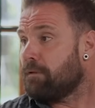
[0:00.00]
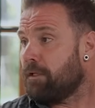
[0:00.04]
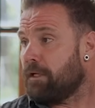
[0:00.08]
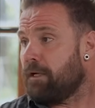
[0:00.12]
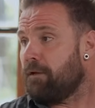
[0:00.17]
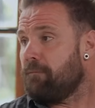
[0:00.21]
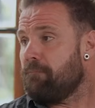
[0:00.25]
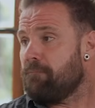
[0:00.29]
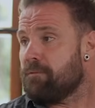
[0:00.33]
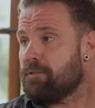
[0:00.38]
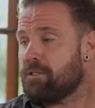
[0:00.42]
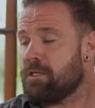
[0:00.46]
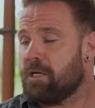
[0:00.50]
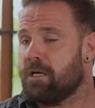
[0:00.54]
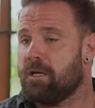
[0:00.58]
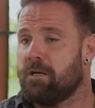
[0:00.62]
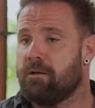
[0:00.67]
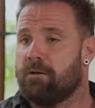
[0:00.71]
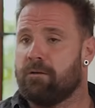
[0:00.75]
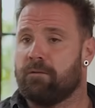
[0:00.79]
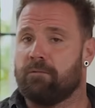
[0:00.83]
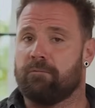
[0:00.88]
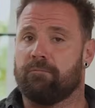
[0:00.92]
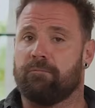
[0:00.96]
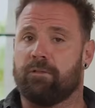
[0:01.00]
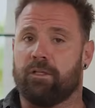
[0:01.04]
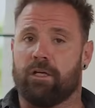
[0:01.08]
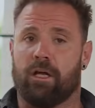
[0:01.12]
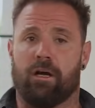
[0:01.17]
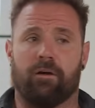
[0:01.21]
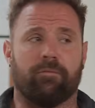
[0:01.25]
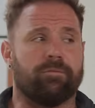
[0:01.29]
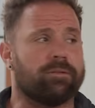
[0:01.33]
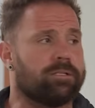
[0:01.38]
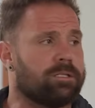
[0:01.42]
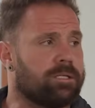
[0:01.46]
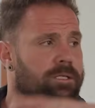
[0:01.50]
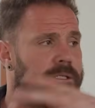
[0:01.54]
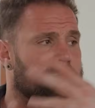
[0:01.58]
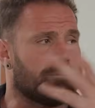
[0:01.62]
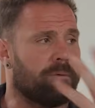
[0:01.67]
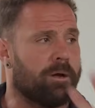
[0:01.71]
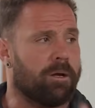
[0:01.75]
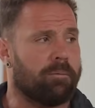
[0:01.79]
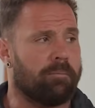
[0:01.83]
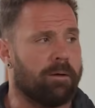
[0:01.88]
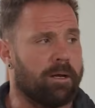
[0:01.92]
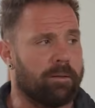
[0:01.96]
You know, so you know, obviously
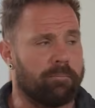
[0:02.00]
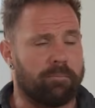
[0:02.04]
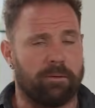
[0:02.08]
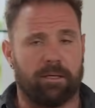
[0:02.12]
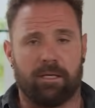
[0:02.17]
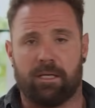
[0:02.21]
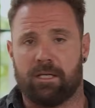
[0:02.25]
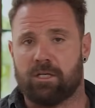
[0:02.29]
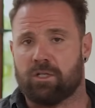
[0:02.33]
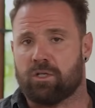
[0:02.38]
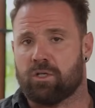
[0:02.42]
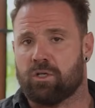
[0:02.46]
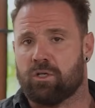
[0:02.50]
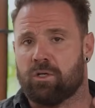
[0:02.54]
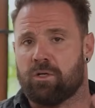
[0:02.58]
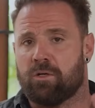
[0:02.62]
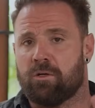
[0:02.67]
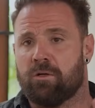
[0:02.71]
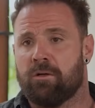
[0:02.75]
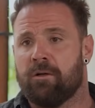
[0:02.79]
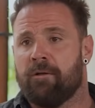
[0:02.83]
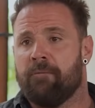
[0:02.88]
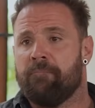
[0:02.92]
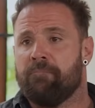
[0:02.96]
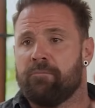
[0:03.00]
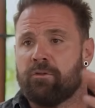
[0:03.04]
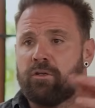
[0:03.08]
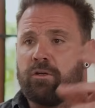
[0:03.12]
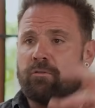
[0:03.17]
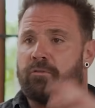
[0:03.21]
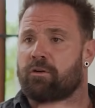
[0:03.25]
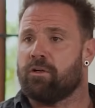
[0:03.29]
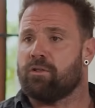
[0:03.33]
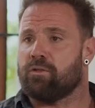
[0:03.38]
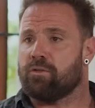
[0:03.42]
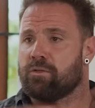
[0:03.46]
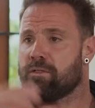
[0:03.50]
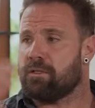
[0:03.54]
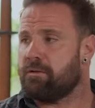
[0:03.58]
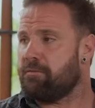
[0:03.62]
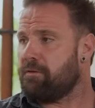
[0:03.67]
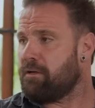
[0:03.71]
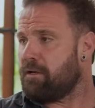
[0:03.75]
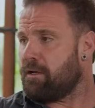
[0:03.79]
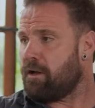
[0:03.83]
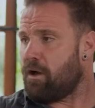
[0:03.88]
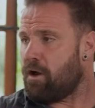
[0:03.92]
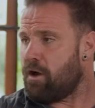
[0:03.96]
smoke might be an issue. You've got your
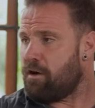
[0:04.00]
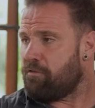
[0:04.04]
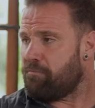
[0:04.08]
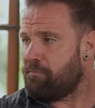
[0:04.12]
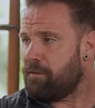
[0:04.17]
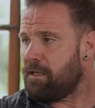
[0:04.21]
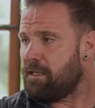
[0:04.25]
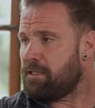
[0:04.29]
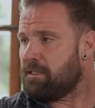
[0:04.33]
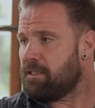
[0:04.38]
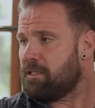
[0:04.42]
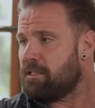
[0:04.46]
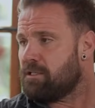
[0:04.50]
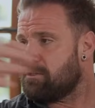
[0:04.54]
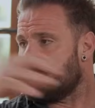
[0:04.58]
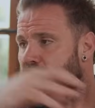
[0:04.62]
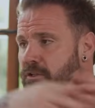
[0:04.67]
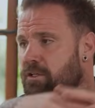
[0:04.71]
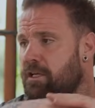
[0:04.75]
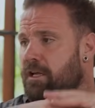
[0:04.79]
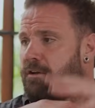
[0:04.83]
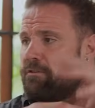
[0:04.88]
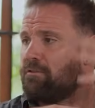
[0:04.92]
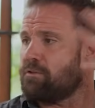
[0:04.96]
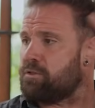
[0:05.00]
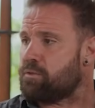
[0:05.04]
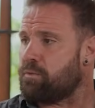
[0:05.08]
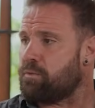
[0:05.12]
seven and a half meters. You've got your hundred